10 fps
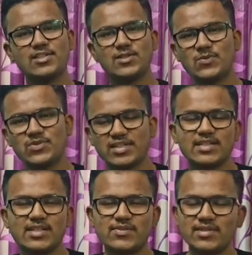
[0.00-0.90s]
tuned,
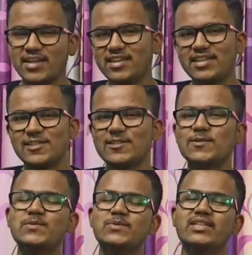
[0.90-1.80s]
stay safe, stay healthy.
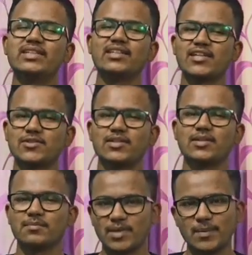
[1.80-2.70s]
See you soon in the next
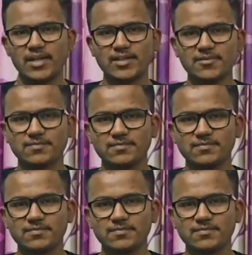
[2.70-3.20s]
one. Bye bye.